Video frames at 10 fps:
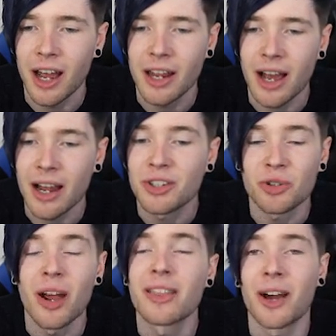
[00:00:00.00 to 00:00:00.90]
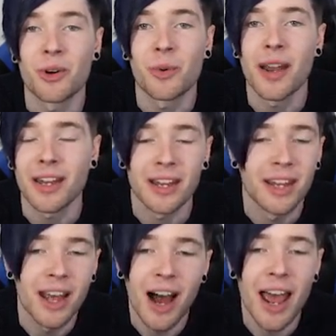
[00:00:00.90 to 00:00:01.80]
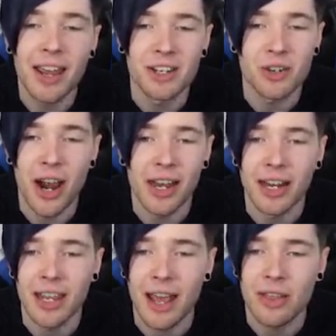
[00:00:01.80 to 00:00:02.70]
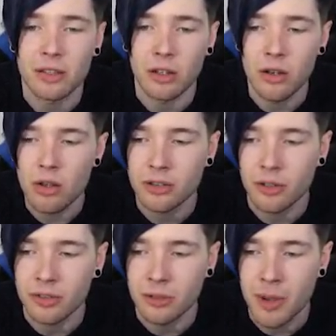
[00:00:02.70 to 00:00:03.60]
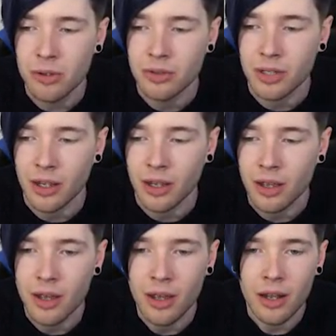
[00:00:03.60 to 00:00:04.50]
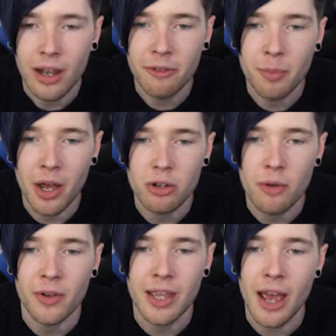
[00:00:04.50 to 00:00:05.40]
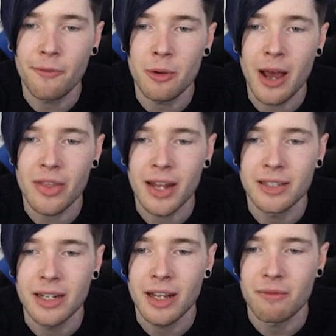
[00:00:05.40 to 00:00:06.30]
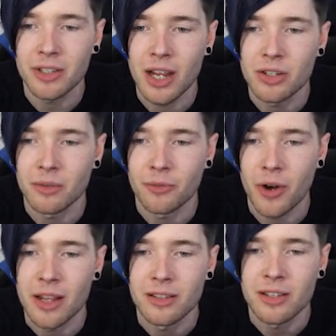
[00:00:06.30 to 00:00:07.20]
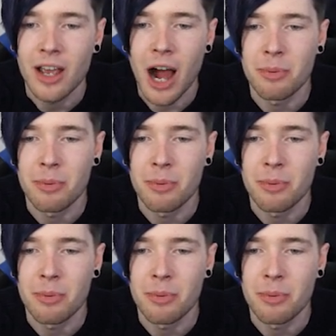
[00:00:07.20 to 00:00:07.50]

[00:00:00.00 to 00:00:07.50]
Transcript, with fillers: I, I tried that already. I ain't trying it again. There's lots of smells here. Left by a gopher. Careful about that dinner invitation, friends.